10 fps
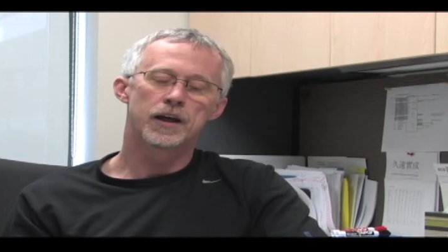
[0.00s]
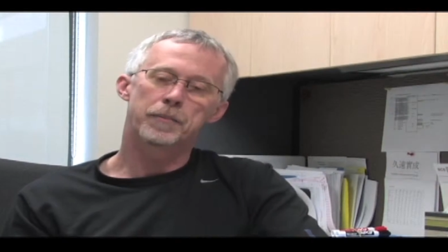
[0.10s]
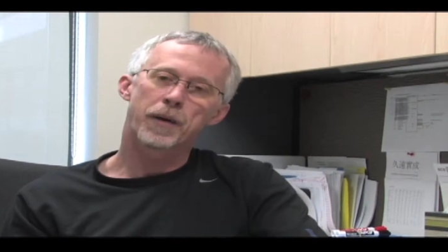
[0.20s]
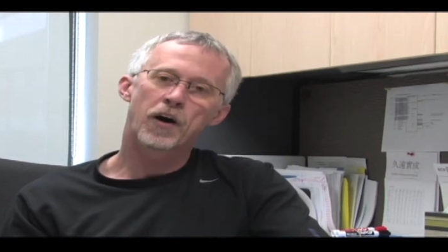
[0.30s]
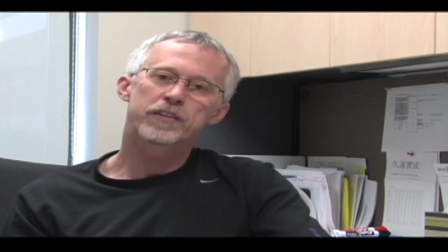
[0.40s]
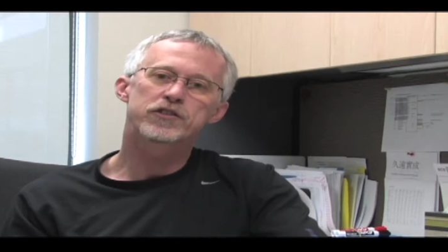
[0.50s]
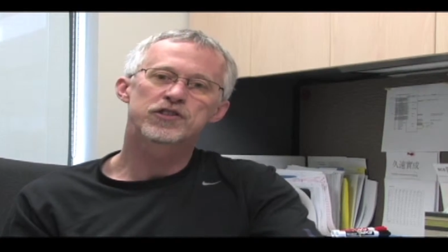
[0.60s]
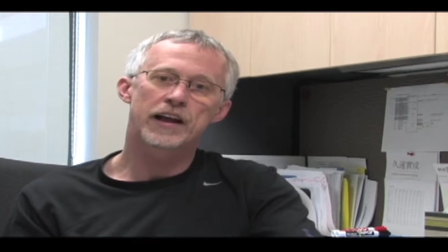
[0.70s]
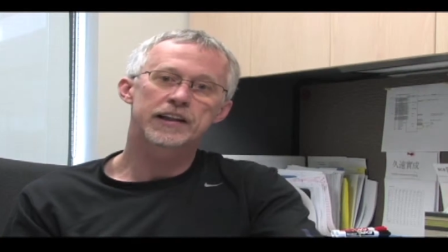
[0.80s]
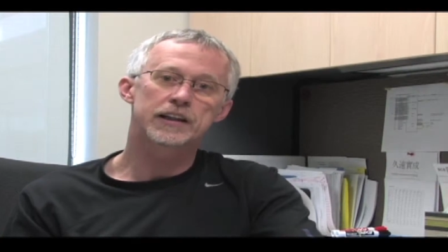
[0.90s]
And part of
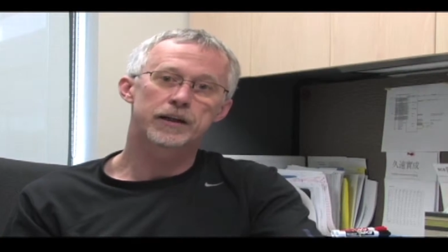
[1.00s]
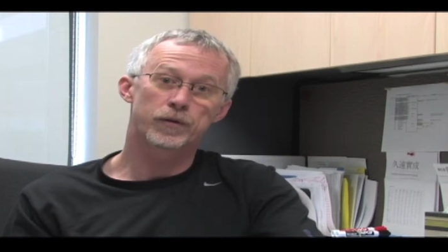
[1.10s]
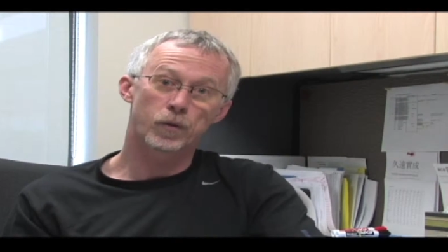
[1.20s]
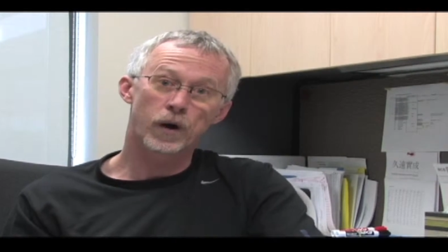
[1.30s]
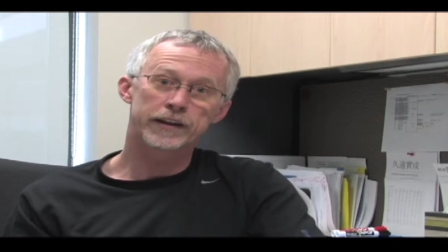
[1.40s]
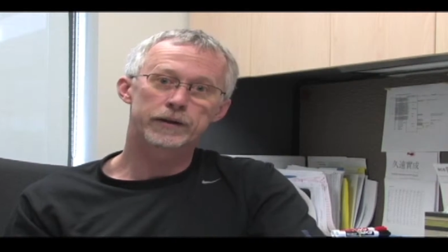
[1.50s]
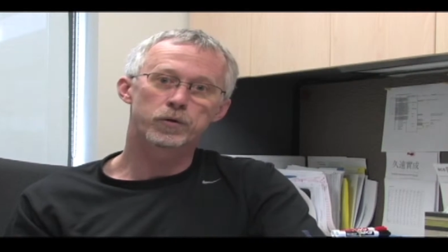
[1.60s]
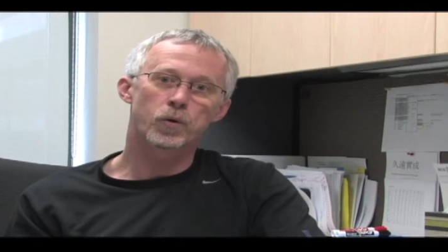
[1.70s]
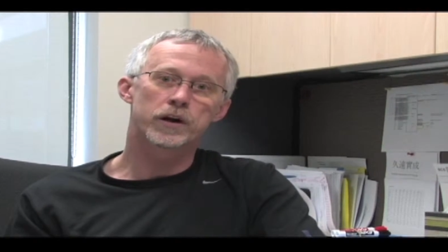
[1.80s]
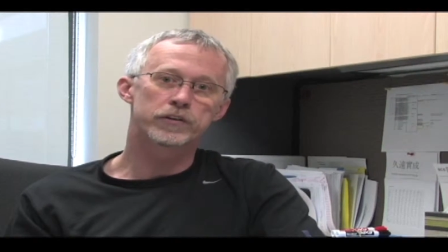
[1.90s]
selling them on why they
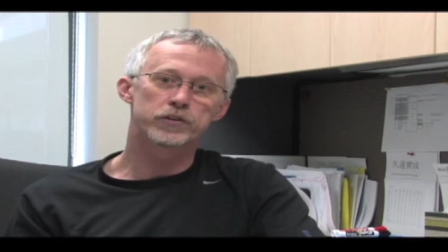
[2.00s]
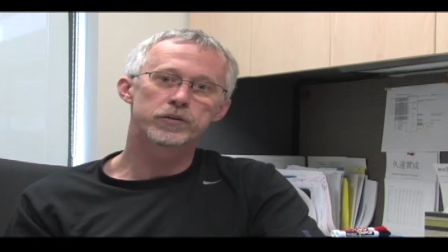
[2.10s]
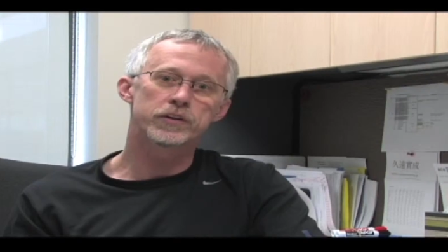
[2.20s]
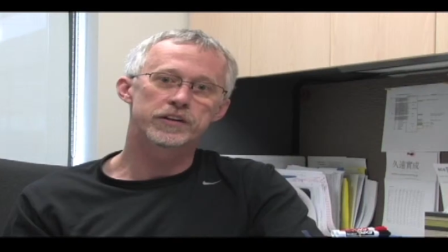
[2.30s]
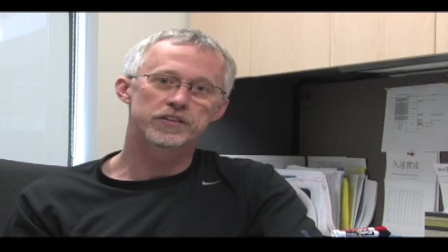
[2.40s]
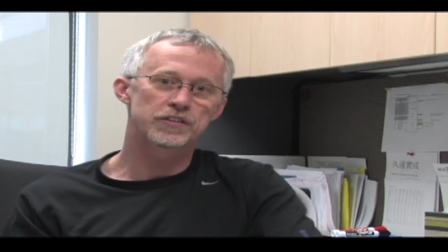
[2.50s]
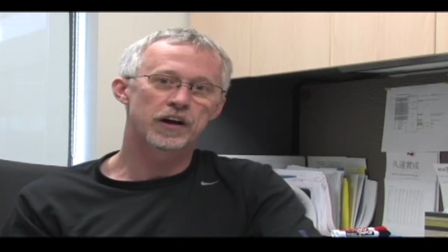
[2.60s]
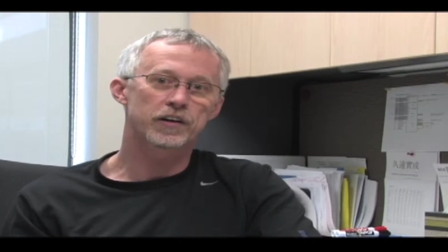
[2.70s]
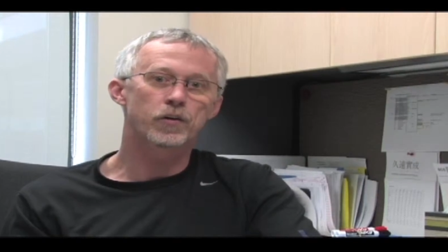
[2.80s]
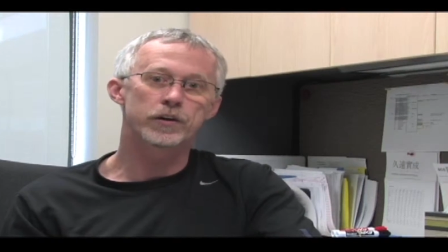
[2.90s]
would want to do this is
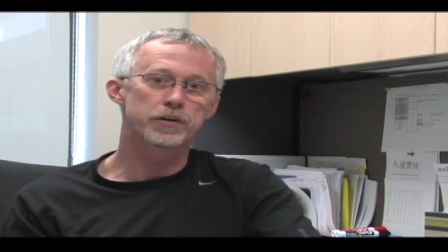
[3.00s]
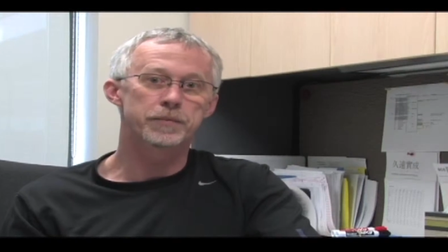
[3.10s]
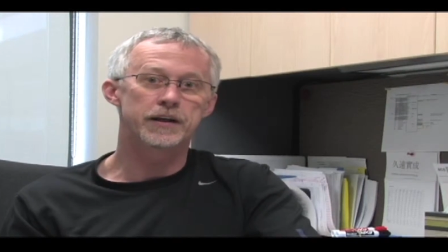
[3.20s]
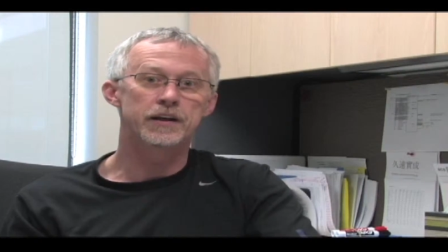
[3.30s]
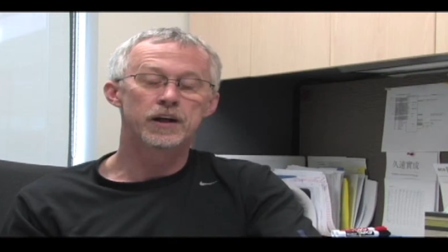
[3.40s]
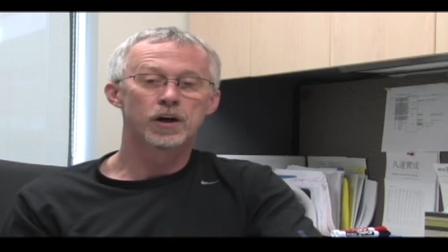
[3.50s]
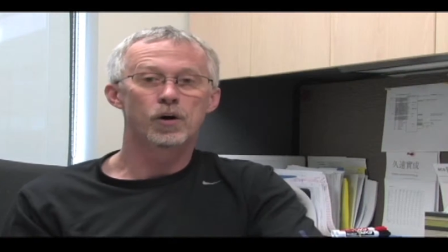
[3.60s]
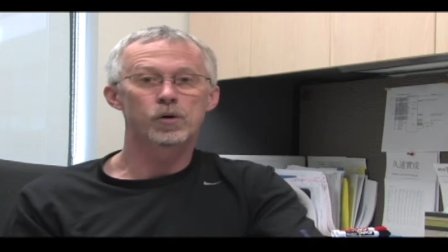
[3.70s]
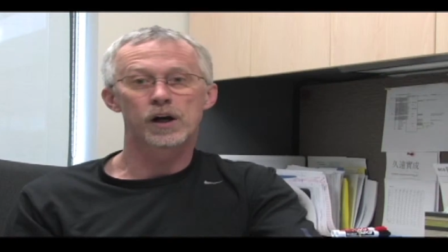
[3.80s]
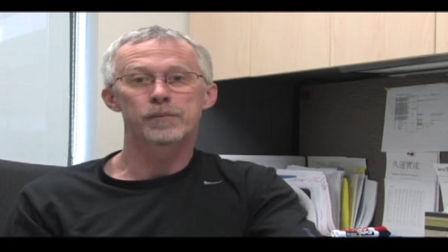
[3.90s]
not going to be,
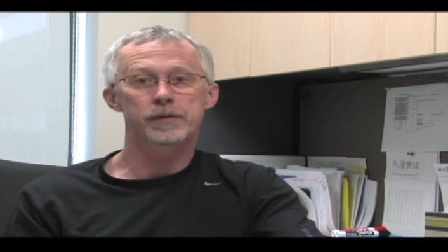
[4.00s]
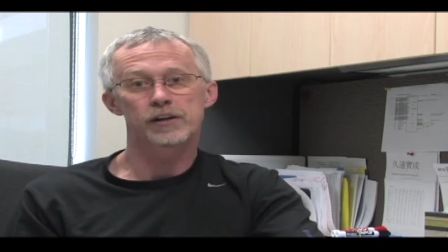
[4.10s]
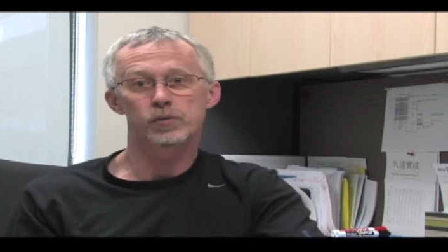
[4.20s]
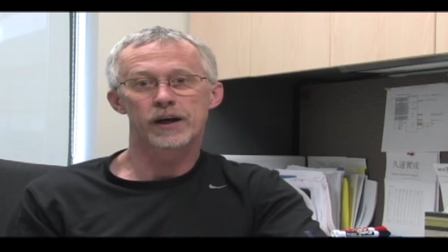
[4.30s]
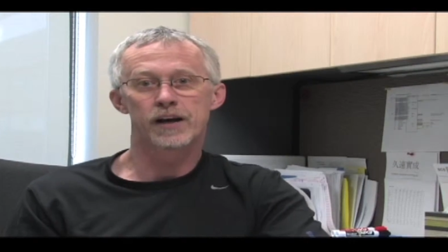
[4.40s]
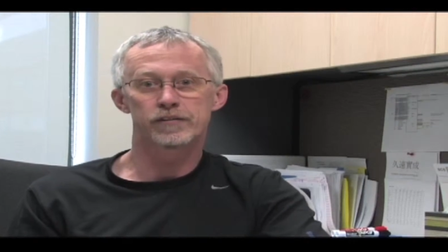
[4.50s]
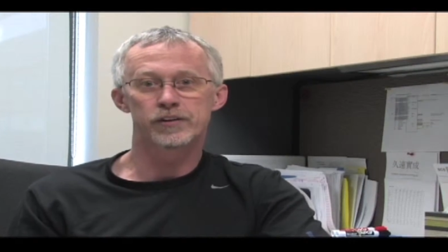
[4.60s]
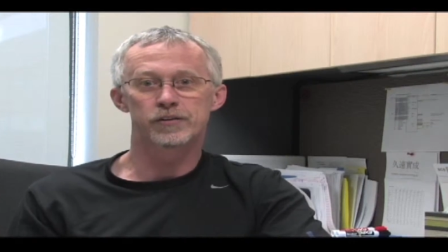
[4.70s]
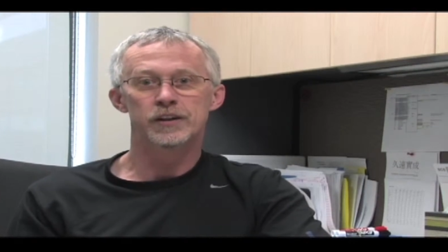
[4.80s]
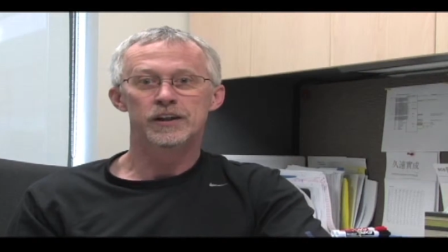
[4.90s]
oh, come because we have, you know,